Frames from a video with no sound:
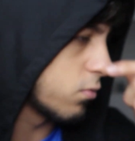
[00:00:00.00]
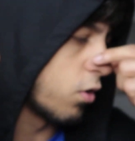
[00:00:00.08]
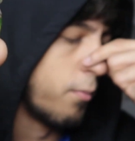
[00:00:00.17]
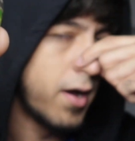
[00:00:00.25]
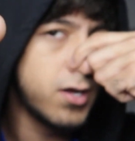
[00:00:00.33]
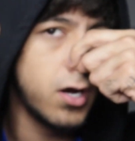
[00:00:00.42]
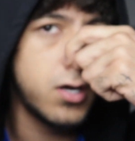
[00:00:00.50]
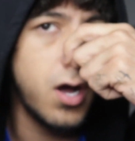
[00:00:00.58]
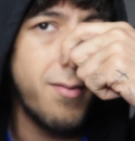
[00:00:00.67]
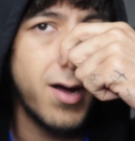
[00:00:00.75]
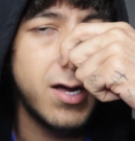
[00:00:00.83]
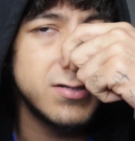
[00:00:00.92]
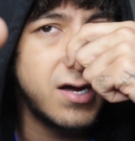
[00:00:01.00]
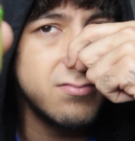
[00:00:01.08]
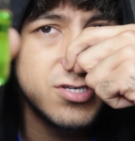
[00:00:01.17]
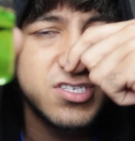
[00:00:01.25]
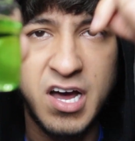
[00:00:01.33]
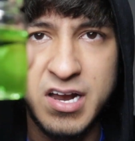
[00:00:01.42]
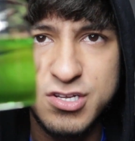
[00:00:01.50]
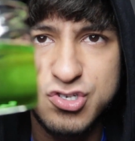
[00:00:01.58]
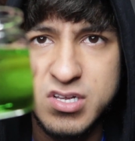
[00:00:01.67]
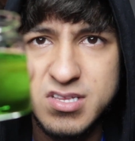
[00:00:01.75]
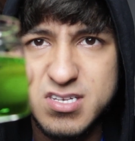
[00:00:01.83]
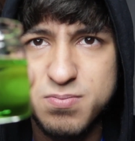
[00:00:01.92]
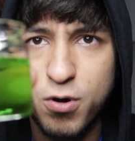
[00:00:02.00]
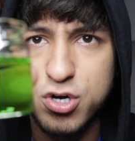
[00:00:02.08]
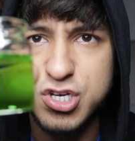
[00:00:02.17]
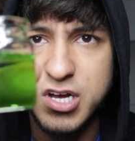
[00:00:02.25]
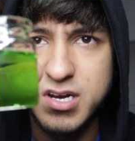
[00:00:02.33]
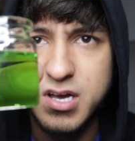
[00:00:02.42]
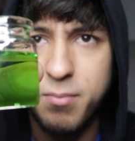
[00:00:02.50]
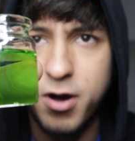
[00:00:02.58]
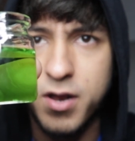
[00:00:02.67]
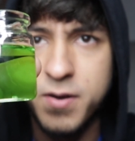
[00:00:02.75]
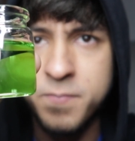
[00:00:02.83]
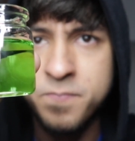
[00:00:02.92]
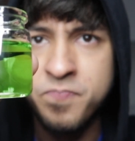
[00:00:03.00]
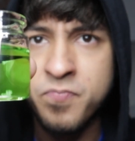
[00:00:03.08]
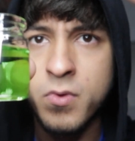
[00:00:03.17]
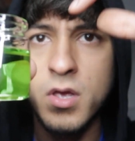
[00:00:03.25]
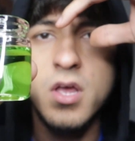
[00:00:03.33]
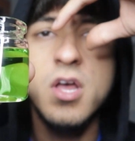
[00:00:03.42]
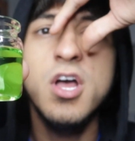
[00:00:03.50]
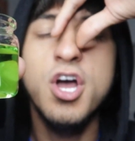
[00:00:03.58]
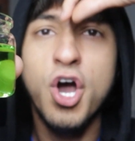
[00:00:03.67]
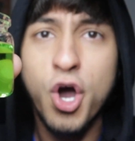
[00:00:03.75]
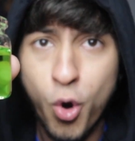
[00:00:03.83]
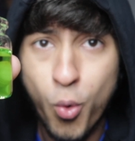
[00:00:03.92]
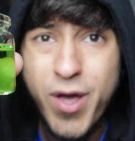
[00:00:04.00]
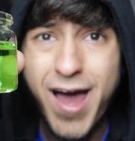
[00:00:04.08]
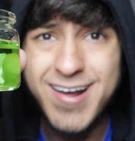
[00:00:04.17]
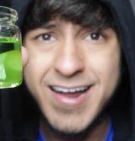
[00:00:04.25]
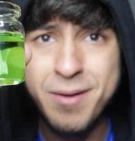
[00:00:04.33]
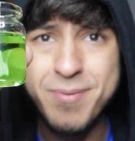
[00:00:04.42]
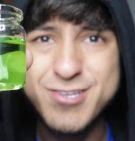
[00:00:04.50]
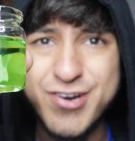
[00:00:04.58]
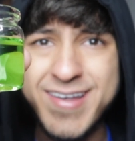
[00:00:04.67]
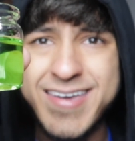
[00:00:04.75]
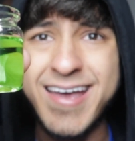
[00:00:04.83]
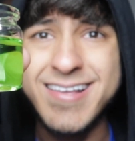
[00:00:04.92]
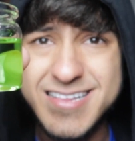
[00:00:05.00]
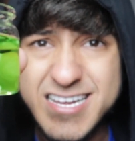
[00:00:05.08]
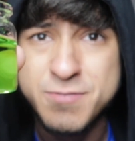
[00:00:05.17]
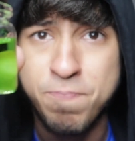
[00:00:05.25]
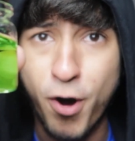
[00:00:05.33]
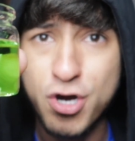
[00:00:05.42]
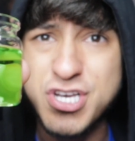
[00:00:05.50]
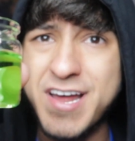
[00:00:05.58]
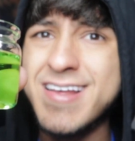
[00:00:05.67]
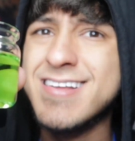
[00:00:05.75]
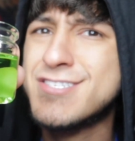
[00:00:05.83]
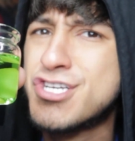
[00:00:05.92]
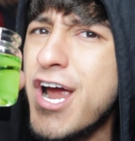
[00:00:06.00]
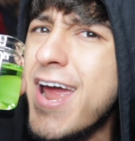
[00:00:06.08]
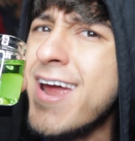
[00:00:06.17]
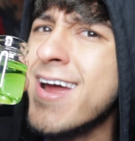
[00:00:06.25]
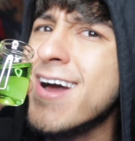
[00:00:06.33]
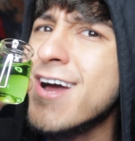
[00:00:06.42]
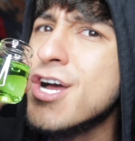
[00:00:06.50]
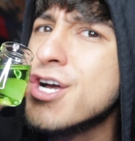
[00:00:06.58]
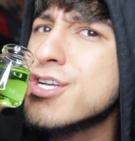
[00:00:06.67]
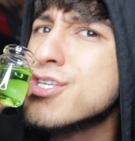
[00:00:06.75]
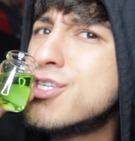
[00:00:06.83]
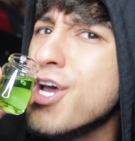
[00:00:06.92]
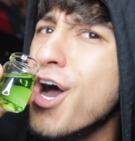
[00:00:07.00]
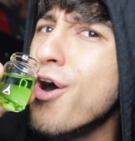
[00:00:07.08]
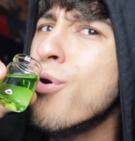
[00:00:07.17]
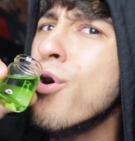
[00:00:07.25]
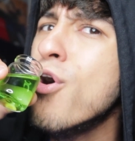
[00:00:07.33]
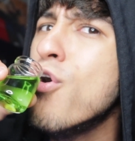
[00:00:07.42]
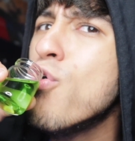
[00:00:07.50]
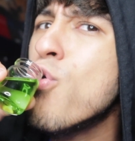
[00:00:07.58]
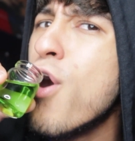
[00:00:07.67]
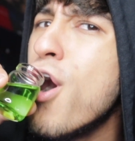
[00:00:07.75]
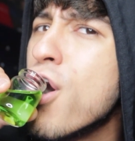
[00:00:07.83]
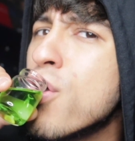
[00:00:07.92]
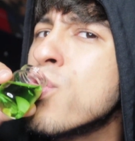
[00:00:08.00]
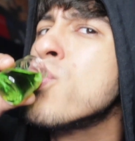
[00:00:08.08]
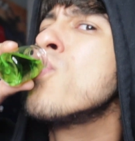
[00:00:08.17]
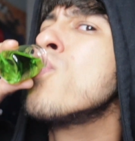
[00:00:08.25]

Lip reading: Oh my god, come on guys, I'm just gonna drink this potion, come on. We are gonna be drinking this potion in 3, 2, 1.